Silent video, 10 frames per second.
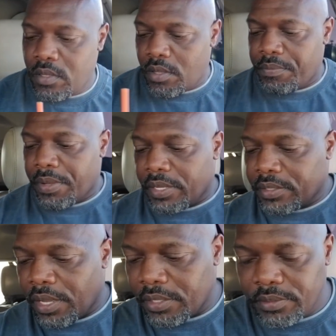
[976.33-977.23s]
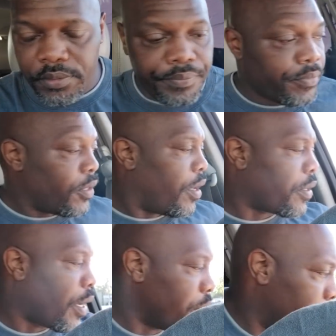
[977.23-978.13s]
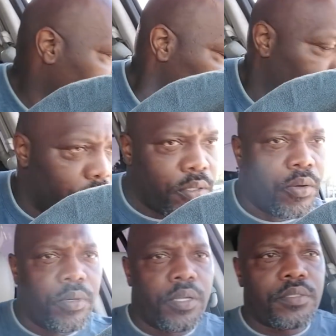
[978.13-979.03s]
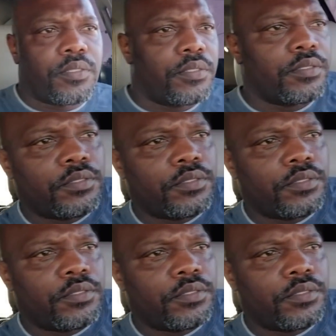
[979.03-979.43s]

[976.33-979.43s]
I'm back, guys. I got a dozen of donuts.